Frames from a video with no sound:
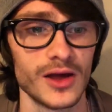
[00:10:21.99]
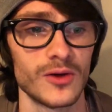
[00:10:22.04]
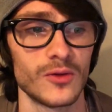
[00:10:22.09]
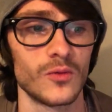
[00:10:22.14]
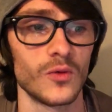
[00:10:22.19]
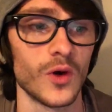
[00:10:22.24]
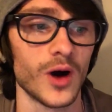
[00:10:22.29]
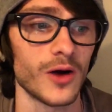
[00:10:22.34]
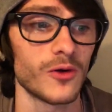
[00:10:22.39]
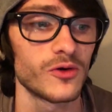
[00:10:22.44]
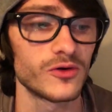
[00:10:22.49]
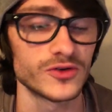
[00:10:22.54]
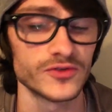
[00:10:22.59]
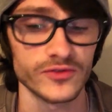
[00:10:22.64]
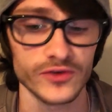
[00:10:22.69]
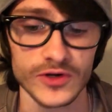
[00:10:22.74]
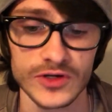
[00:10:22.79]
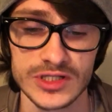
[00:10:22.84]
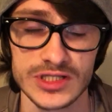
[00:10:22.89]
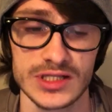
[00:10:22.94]
Well, I will
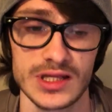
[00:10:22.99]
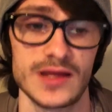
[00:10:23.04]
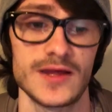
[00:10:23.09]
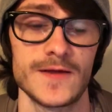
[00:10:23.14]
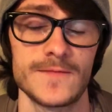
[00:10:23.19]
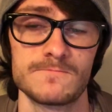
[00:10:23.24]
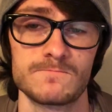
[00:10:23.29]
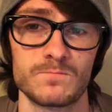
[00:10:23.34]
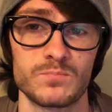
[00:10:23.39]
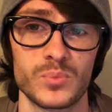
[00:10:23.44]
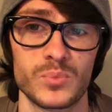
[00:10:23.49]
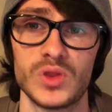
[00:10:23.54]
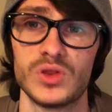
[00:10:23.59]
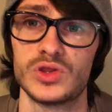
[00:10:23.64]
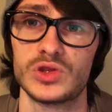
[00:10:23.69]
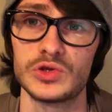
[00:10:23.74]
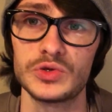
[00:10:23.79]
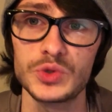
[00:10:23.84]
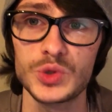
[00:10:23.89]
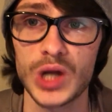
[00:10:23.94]
first say,
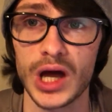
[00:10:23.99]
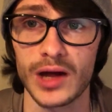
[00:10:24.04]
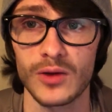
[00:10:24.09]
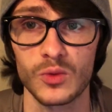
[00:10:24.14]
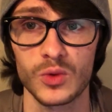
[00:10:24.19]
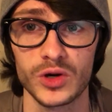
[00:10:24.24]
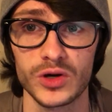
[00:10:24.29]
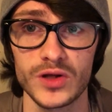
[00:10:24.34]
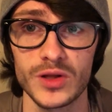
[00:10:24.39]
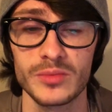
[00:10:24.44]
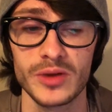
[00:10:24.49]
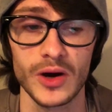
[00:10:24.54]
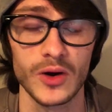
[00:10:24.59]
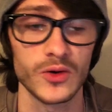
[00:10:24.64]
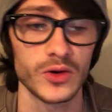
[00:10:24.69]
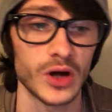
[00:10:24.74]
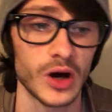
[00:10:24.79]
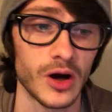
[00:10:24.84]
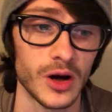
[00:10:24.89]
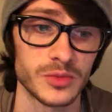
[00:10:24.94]
do not worry
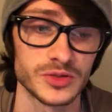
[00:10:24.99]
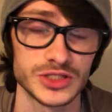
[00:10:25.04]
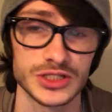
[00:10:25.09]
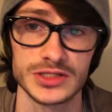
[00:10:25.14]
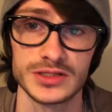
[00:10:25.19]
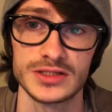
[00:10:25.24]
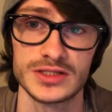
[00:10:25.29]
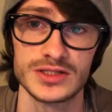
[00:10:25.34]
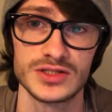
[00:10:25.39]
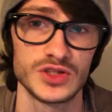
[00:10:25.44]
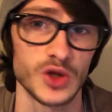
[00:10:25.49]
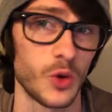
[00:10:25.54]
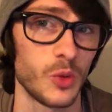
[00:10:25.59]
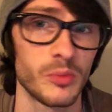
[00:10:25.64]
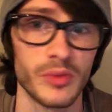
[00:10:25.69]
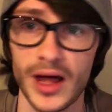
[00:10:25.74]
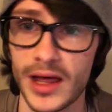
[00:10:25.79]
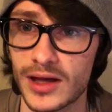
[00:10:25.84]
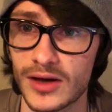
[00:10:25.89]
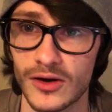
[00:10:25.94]
about options. Don't
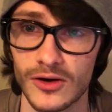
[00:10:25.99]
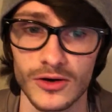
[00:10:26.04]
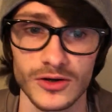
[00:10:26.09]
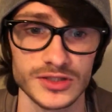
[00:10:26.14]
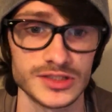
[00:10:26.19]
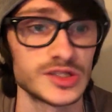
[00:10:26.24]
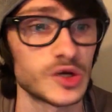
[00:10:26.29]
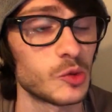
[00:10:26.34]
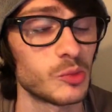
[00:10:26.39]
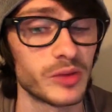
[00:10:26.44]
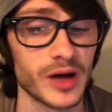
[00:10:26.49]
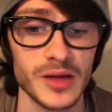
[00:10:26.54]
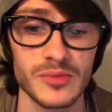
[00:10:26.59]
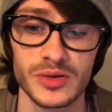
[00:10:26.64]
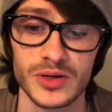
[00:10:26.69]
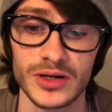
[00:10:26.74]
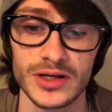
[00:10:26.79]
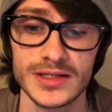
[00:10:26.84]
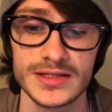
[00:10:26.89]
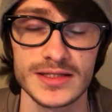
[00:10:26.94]
buy calls, don't buy
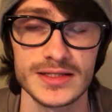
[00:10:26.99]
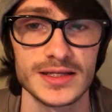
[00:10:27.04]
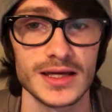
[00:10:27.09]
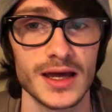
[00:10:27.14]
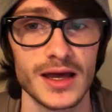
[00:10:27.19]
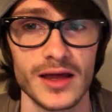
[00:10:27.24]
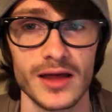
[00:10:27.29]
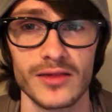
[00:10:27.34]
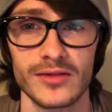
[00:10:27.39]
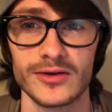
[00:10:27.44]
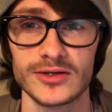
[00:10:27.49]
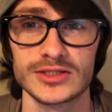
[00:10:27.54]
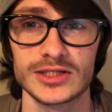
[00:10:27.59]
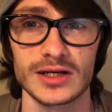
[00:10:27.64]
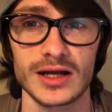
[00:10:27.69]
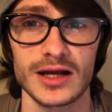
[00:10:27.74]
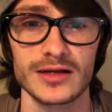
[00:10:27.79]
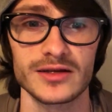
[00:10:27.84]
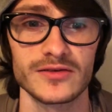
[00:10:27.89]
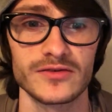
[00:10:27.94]
puts. Those are
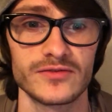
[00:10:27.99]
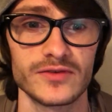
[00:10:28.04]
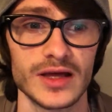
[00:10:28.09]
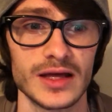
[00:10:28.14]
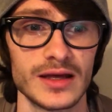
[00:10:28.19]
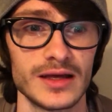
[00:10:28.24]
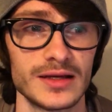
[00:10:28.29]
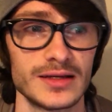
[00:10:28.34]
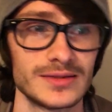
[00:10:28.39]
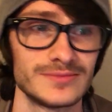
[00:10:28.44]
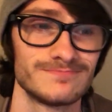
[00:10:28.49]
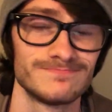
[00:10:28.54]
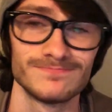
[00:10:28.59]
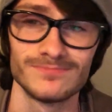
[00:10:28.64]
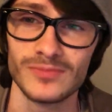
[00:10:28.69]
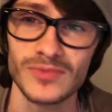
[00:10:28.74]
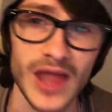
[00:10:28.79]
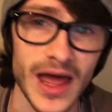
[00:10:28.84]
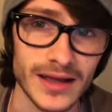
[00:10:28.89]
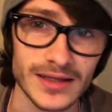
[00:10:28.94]
kind of
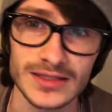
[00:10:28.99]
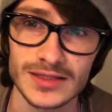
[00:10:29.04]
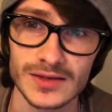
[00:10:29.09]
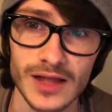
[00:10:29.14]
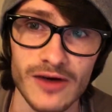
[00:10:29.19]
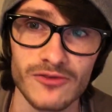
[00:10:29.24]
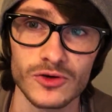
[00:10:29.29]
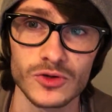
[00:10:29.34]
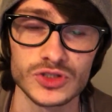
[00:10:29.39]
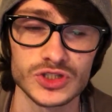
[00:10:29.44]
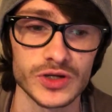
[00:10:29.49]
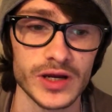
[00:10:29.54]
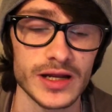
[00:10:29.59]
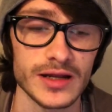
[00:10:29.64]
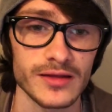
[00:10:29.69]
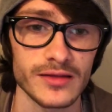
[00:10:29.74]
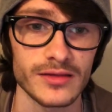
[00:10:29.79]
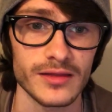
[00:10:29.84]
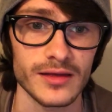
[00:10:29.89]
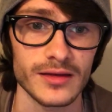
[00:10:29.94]
next level
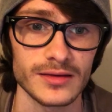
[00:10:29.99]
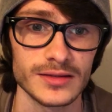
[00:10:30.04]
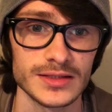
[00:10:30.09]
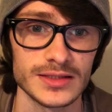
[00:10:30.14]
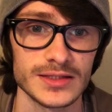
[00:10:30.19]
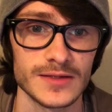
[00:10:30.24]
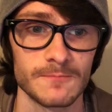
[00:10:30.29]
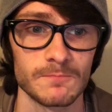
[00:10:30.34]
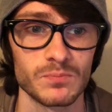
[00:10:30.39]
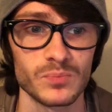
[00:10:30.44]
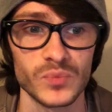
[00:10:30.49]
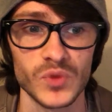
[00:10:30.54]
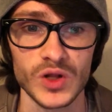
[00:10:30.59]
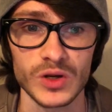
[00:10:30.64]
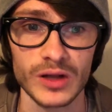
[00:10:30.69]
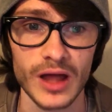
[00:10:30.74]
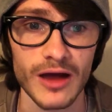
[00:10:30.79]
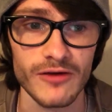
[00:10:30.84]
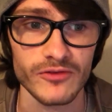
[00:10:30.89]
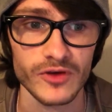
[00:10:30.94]
trading things. They're
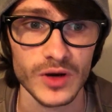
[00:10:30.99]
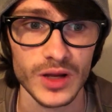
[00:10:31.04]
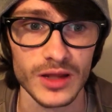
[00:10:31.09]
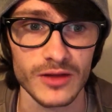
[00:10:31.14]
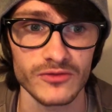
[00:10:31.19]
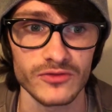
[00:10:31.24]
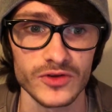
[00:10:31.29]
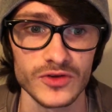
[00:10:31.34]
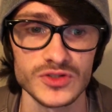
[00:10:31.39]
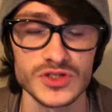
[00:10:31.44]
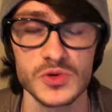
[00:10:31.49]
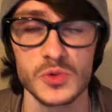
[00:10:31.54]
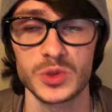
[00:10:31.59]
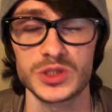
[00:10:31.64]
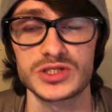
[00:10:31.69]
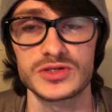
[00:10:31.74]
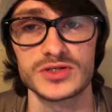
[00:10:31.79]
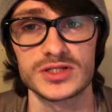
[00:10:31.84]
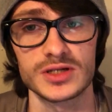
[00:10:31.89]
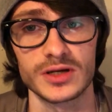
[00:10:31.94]
not very confusing
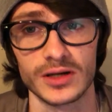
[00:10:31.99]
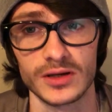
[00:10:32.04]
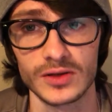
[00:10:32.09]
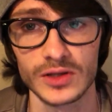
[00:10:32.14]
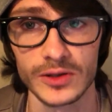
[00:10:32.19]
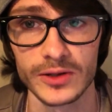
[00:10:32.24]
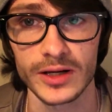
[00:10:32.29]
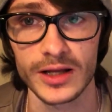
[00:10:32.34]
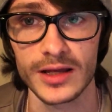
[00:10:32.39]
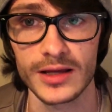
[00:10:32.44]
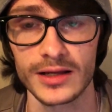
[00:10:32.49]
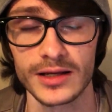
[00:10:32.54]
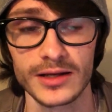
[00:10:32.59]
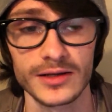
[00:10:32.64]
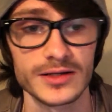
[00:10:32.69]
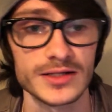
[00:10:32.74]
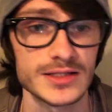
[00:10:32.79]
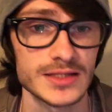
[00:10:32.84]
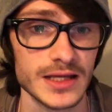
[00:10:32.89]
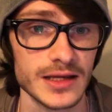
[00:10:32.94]
once you start learning and
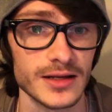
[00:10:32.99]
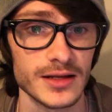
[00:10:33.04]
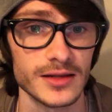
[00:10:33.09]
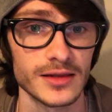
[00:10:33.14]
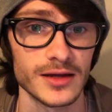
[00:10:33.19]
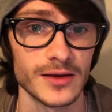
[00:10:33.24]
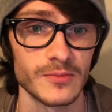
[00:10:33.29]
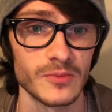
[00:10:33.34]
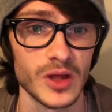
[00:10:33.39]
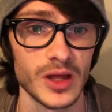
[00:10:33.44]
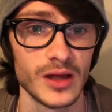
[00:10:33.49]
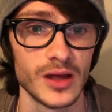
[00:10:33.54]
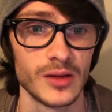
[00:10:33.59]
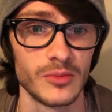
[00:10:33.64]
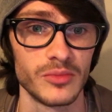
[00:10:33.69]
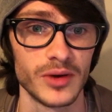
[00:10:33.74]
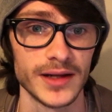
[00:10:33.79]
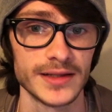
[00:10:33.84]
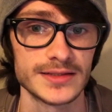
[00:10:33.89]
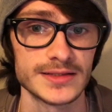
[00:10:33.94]
understanding them,
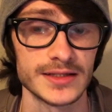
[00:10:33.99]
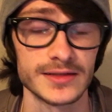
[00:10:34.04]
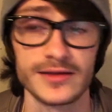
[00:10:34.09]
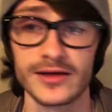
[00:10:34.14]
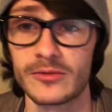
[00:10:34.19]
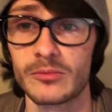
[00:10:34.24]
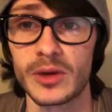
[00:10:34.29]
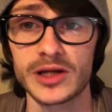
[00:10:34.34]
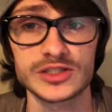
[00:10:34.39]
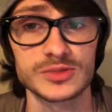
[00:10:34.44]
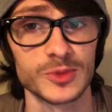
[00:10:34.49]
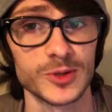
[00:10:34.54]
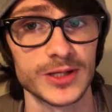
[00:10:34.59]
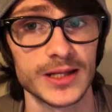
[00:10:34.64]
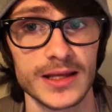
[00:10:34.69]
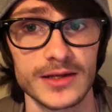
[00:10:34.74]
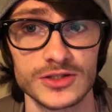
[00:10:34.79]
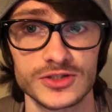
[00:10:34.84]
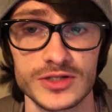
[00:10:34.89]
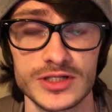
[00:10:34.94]
but they're much more
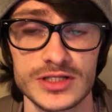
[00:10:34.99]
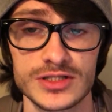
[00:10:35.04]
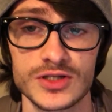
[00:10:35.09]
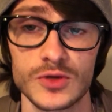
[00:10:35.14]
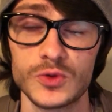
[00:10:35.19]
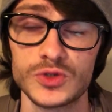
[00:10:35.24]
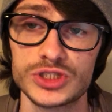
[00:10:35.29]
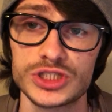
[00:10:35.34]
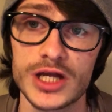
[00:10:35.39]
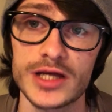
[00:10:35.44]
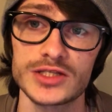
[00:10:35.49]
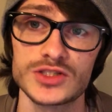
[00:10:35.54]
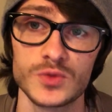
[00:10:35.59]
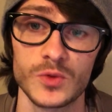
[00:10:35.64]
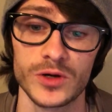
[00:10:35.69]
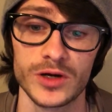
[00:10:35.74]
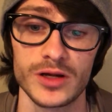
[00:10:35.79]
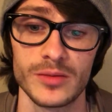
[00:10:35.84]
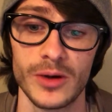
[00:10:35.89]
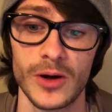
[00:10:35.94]
dangerous. So just
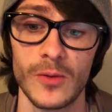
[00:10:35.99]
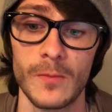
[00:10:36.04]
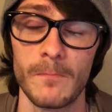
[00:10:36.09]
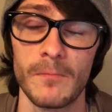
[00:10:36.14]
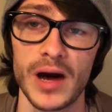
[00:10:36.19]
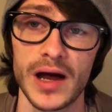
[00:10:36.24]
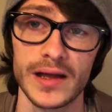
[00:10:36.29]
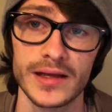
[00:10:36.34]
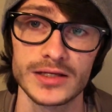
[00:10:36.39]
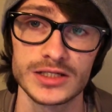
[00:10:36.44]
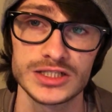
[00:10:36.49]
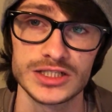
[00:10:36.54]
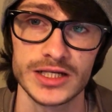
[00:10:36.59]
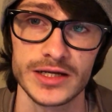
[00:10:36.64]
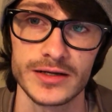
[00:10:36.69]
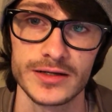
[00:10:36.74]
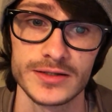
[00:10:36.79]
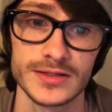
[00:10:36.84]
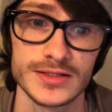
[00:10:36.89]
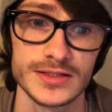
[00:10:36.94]
worry about buying
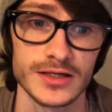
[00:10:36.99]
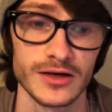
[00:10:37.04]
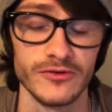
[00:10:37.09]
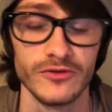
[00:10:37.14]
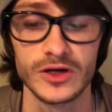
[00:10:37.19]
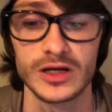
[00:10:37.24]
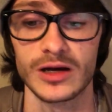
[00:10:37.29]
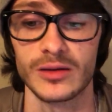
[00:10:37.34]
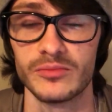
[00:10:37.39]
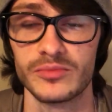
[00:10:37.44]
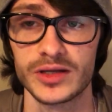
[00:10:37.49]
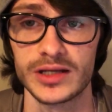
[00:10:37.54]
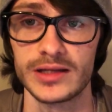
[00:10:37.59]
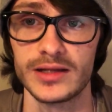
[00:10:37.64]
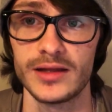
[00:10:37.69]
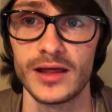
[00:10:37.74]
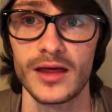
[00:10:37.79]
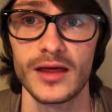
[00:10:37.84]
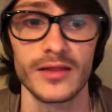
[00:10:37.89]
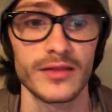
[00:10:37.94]
shares of a
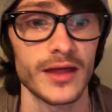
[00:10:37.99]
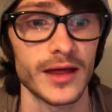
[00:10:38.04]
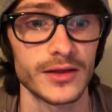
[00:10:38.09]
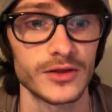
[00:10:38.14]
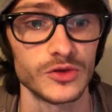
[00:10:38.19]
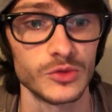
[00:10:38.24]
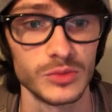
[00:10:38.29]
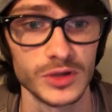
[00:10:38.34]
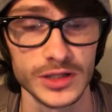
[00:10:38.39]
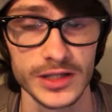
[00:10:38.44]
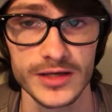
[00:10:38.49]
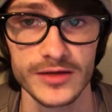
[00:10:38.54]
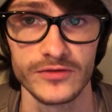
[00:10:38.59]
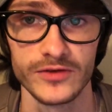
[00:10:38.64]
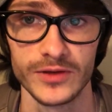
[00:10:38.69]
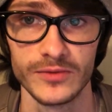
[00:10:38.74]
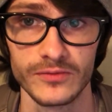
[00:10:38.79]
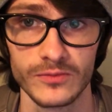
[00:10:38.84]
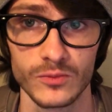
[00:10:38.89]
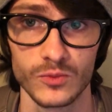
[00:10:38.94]
company that you believe
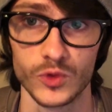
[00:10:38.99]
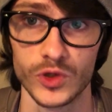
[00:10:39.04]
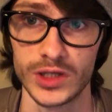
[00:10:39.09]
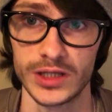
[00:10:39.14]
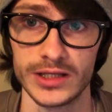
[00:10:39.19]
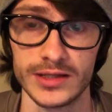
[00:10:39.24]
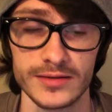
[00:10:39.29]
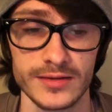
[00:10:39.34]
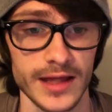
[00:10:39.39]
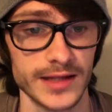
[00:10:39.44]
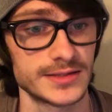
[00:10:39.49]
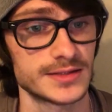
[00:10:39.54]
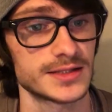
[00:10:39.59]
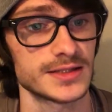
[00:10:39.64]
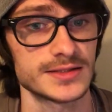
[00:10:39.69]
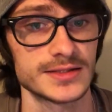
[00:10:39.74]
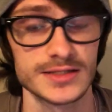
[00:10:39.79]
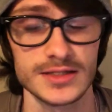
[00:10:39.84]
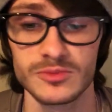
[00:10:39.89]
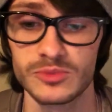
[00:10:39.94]
in. Really, that's
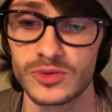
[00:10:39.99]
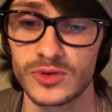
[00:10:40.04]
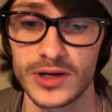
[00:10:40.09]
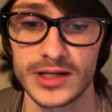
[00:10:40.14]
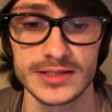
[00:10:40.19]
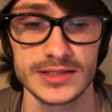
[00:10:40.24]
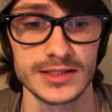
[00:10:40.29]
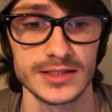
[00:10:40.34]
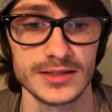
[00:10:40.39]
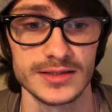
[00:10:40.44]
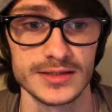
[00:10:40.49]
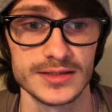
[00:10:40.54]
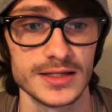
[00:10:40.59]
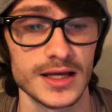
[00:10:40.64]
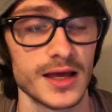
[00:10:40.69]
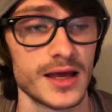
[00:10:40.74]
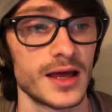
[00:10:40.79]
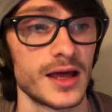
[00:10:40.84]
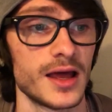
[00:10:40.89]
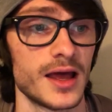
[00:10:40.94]
as simple as it is.
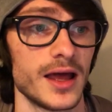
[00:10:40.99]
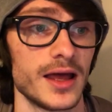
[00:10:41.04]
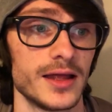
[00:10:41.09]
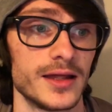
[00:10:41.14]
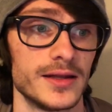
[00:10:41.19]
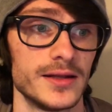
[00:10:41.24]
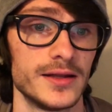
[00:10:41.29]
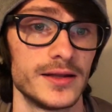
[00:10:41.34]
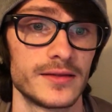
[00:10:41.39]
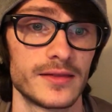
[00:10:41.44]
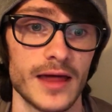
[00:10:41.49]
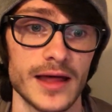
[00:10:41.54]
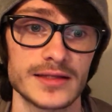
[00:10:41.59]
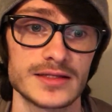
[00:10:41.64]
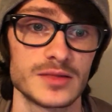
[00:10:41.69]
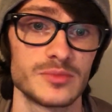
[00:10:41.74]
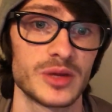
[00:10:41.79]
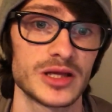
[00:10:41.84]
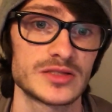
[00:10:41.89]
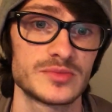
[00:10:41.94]
And that's
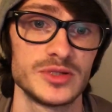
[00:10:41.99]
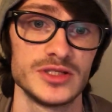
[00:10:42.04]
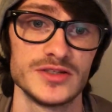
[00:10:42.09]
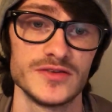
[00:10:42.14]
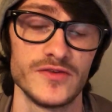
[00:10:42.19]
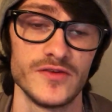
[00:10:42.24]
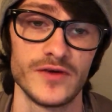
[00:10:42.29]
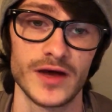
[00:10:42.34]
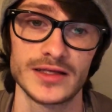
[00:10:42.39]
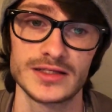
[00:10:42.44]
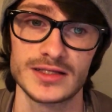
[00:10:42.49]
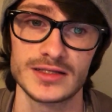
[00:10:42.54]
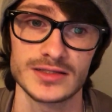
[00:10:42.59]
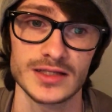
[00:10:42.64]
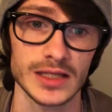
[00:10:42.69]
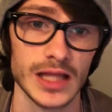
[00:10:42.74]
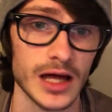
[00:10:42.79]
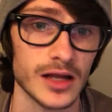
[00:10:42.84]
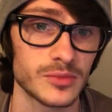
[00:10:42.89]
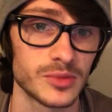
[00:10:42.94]
the best piece of advice, because a
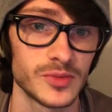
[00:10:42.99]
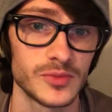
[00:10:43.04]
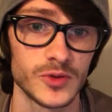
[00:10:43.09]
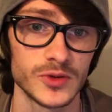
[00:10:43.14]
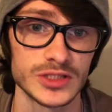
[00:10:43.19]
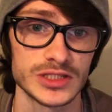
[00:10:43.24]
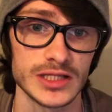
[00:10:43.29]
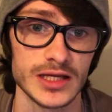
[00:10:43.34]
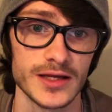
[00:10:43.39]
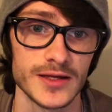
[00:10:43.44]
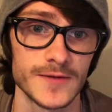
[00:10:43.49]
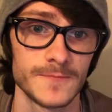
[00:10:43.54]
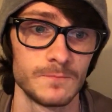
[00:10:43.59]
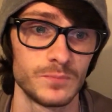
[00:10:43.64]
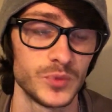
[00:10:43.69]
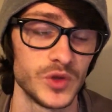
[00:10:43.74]
lot of people will say,